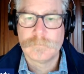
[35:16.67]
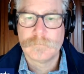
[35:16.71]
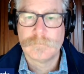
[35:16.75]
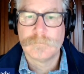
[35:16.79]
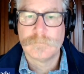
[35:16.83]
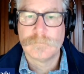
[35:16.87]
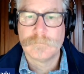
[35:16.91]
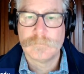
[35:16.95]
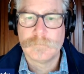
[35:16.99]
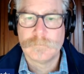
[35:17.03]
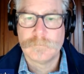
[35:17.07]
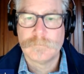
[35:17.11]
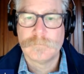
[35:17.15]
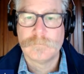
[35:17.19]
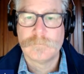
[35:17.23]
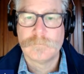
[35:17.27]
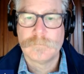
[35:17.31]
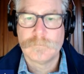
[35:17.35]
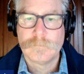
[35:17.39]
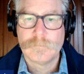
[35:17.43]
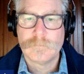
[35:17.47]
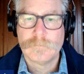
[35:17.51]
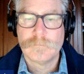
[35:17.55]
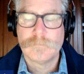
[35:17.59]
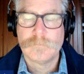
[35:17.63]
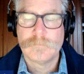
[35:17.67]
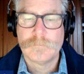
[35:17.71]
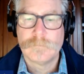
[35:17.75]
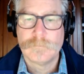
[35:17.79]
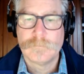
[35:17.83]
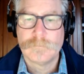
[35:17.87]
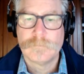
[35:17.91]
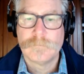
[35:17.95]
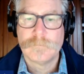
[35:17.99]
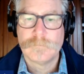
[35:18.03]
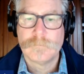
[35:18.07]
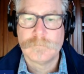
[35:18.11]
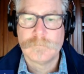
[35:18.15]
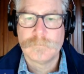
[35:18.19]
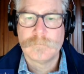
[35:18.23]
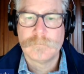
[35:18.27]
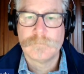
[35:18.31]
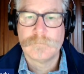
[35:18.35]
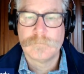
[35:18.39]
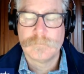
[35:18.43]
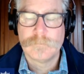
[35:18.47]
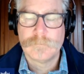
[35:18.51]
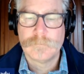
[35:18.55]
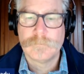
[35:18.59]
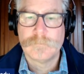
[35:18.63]

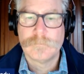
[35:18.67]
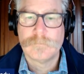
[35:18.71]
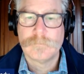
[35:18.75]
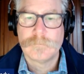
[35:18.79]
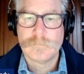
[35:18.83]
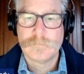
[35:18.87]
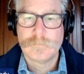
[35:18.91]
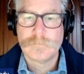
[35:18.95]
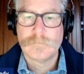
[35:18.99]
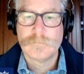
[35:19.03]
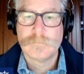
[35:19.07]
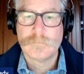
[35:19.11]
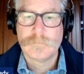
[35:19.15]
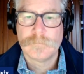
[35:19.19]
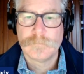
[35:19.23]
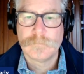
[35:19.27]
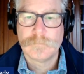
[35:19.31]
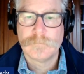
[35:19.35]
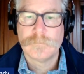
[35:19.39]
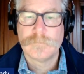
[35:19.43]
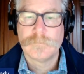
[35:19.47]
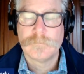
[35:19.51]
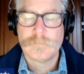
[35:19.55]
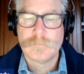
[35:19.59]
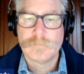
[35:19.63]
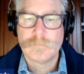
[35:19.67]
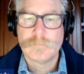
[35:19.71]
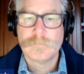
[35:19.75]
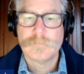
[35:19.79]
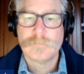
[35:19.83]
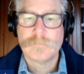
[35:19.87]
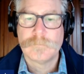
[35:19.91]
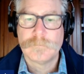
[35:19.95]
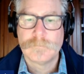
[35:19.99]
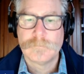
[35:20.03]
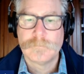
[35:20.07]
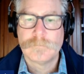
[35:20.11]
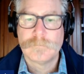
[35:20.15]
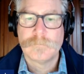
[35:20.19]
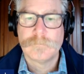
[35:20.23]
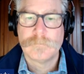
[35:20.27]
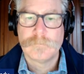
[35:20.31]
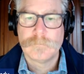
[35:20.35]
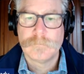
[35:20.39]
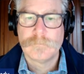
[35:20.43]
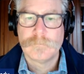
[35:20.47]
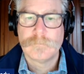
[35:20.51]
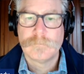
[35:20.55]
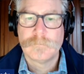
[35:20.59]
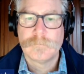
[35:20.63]

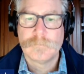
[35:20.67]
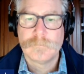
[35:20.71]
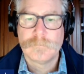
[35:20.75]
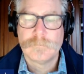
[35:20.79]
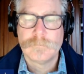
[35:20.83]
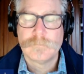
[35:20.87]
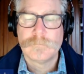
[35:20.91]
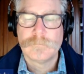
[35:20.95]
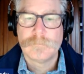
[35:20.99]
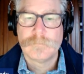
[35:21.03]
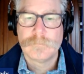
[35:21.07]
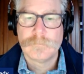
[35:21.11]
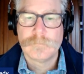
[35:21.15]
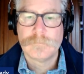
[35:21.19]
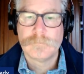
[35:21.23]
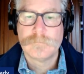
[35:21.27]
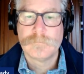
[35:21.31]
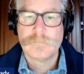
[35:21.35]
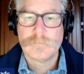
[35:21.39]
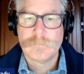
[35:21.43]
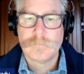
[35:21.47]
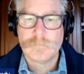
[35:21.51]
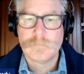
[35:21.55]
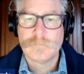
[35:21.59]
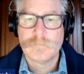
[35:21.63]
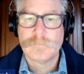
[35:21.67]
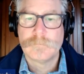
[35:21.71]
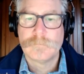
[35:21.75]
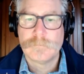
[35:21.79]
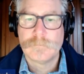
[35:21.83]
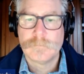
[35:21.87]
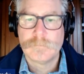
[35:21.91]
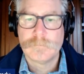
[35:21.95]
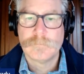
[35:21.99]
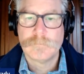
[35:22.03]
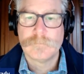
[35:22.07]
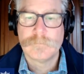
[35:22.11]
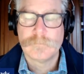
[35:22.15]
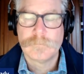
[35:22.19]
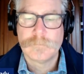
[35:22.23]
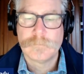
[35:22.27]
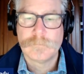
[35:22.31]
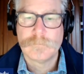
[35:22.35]
(silent)